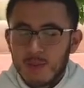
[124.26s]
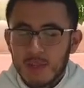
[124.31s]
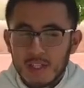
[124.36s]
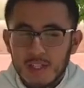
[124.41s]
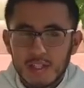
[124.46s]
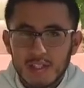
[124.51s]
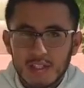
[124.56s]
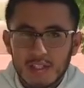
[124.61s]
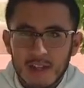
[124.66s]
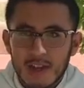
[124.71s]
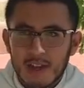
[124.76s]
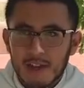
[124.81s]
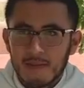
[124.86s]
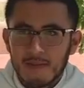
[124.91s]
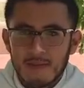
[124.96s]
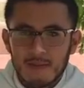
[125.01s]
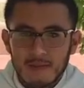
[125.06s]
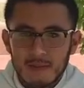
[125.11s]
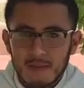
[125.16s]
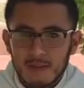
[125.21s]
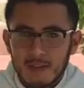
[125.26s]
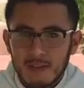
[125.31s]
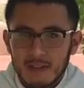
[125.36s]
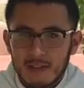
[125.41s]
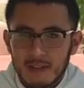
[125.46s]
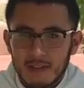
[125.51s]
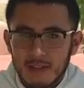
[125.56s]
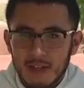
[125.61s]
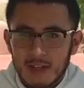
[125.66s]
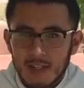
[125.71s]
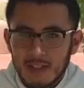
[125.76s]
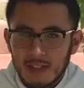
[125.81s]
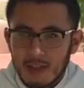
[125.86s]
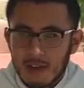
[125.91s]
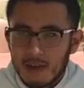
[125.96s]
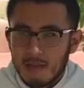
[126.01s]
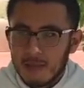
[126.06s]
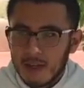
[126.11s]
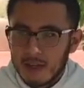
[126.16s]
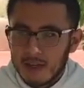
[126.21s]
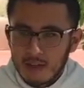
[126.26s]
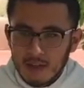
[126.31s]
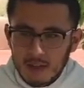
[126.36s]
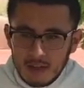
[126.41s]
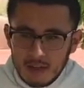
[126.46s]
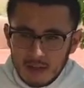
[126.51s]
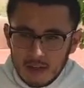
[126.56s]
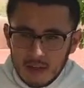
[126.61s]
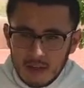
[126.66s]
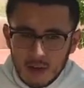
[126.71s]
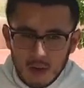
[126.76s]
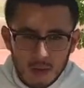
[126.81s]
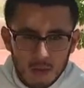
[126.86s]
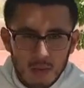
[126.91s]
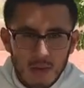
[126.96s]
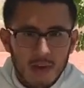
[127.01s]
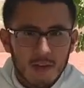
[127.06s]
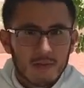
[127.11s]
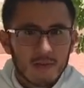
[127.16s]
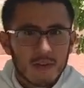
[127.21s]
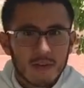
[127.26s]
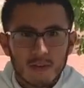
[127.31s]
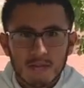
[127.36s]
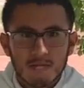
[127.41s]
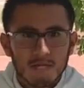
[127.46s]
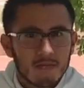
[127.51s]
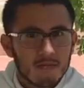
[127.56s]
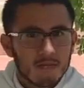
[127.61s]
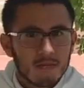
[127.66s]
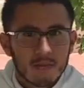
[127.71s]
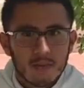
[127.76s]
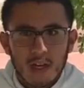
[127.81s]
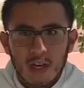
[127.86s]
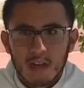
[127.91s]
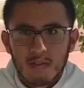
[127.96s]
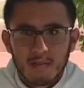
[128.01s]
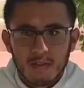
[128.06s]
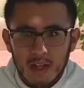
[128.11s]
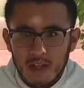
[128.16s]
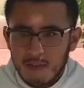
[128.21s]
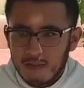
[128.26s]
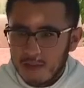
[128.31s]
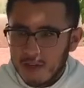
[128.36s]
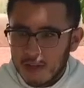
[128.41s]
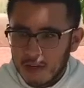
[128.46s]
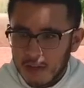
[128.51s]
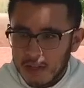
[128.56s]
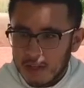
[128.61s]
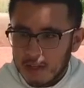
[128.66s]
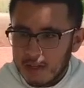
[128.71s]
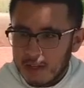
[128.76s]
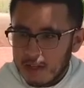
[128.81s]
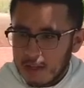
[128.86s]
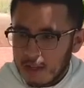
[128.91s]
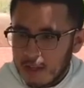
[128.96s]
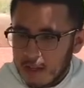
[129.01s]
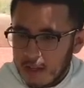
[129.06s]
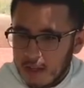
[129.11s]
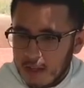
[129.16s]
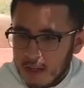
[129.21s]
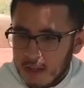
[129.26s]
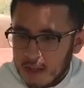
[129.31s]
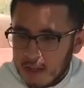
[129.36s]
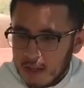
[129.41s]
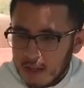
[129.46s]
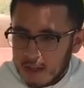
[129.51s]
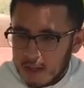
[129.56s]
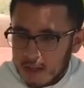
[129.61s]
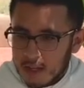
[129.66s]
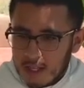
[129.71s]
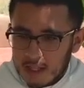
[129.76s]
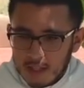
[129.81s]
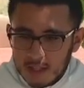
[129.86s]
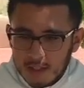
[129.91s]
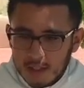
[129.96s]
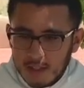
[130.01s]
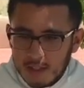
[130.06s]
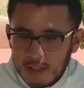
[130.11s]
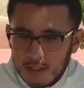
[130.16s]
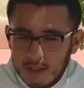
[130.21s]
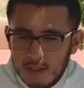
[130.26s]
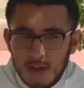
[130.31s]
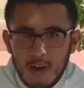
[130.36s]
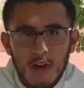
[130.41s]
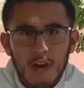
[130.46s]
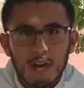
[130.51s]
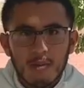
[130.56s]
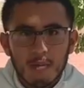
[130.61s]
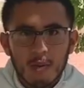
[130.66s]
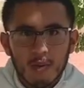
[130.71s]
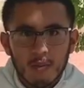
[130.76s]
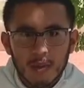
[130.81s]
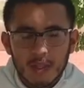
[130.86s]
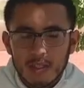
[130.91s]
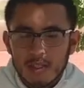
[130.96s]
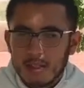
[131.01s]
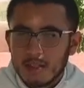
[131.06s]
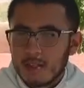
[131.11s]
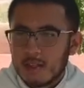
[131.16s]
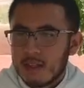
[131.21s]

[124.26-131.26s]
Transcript: religious life, as I am in, or whatever kind of life you're in at this current moment.